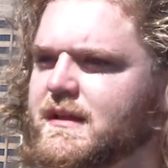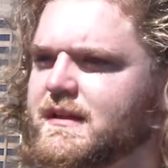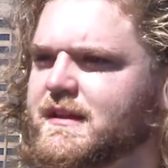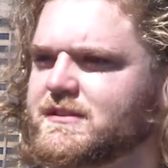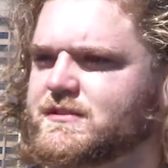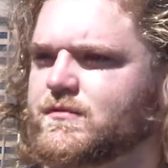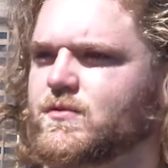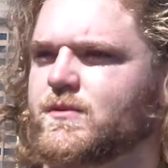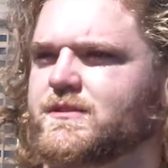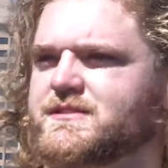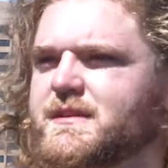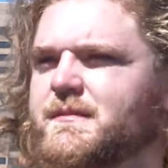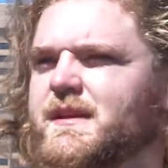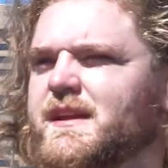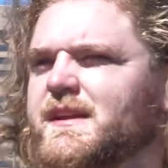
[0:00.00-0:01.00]
Yes, of
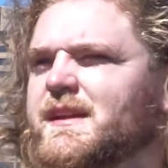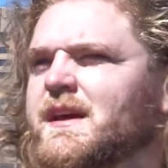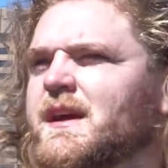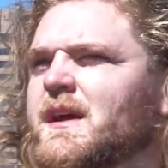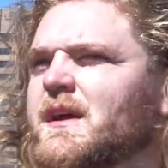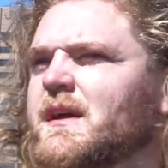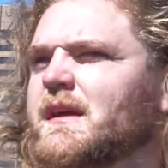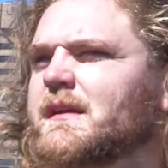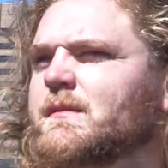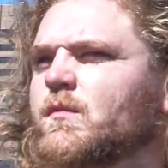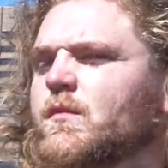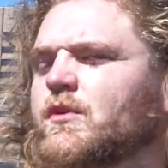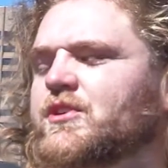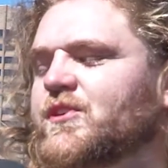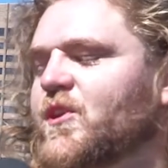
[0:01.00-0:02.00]
course. I mean,
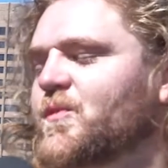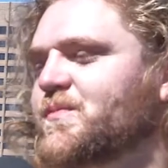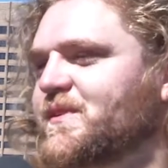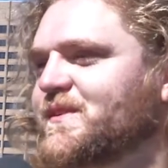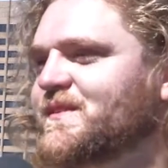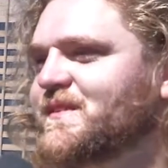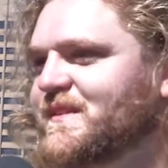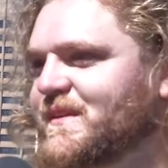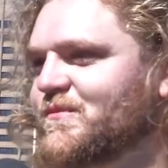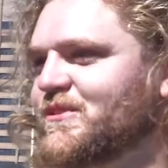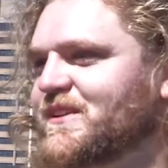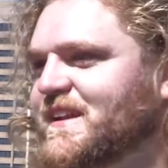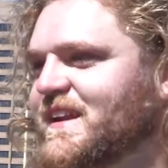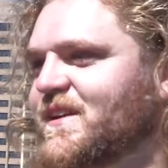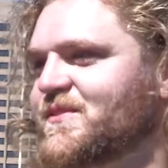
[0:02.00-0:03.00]
when you're open and
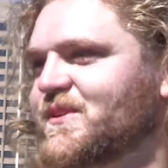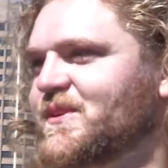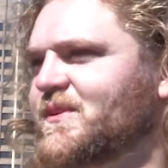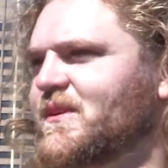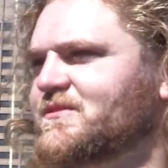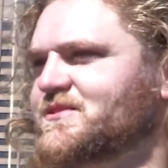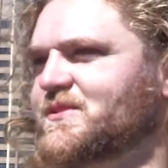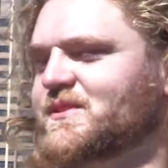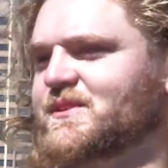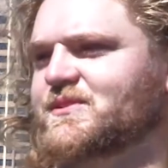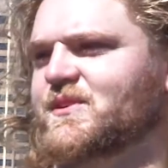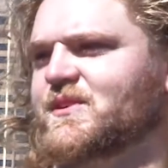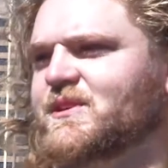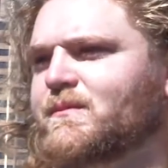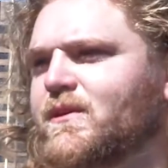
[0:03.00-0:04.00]
when you get out there, obviously they're going to
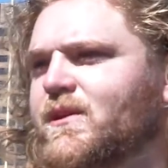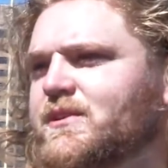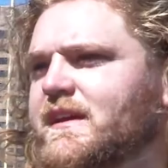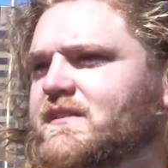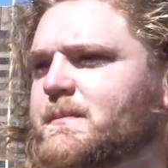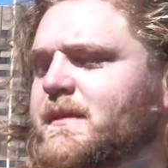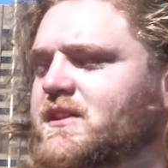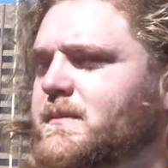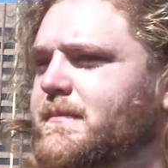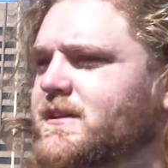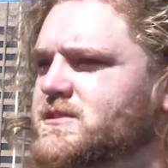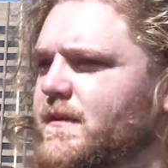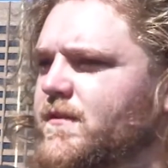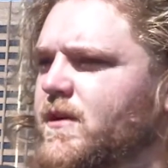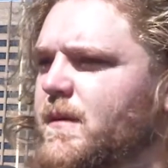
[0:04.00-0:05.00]
throw you the ball, and you have to make the
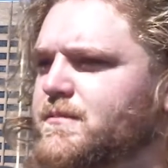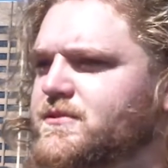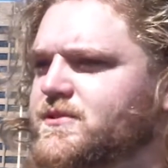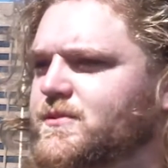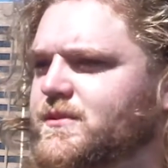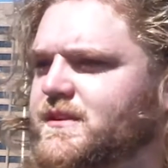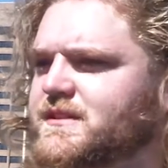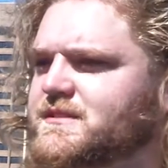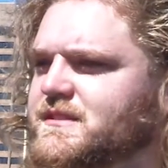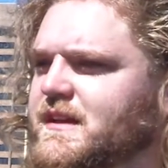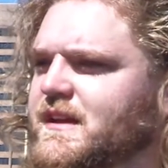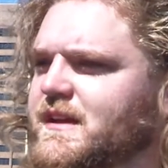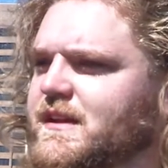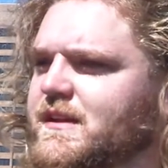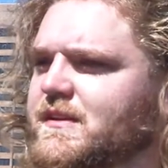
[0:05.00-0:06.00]
best of your opportunities,
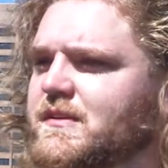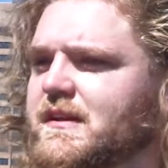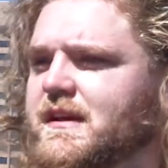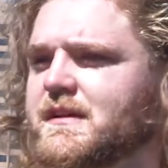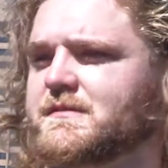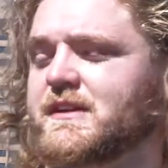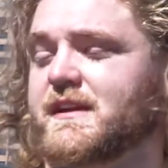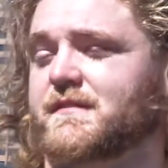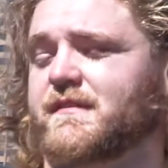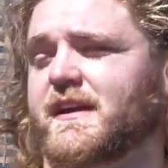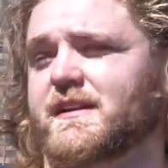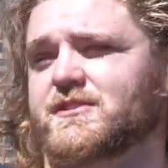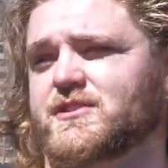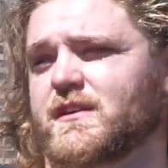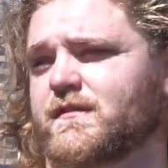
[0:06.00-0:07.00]
and you got to take
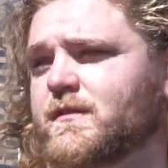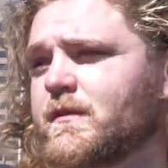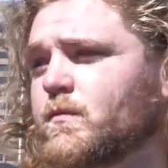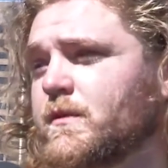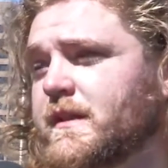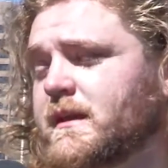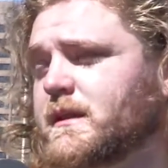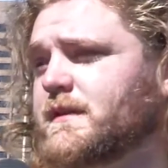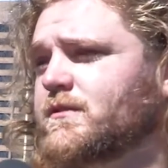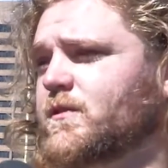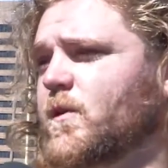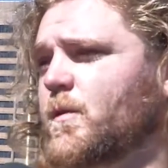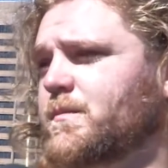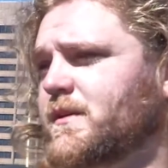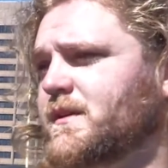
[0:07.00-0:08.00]
advantage of it when they leave
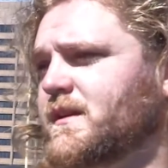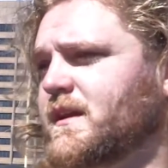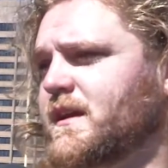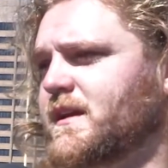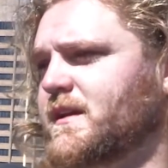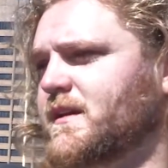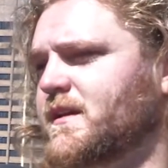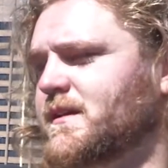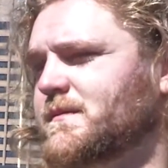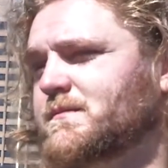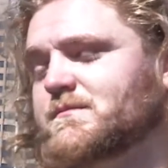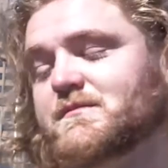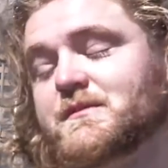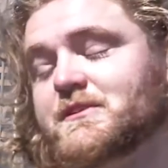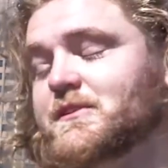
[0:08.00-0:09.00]
you open and
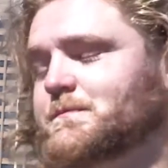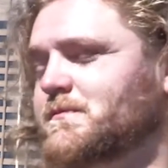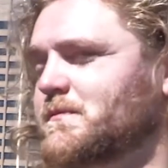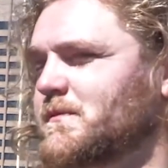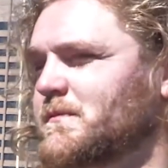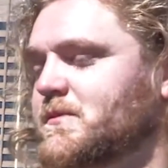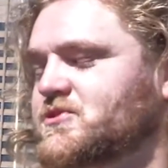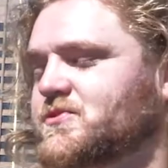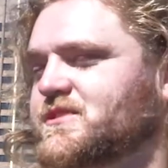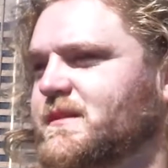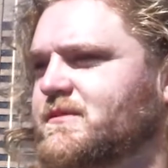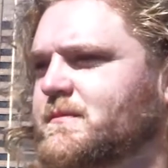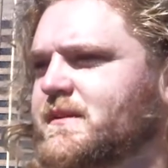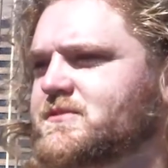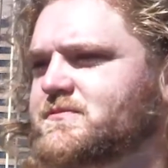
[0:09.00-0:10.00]
put your team
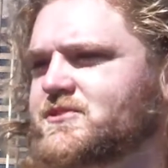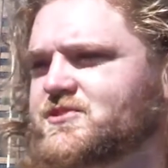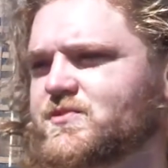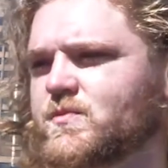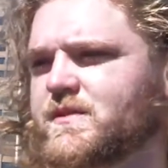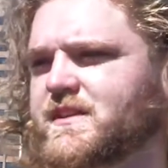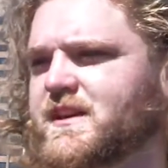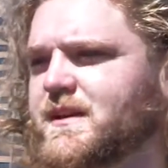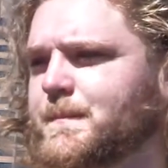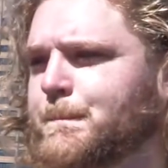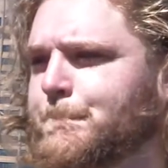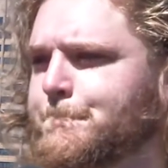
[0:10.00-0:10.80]
in the best position to win the game.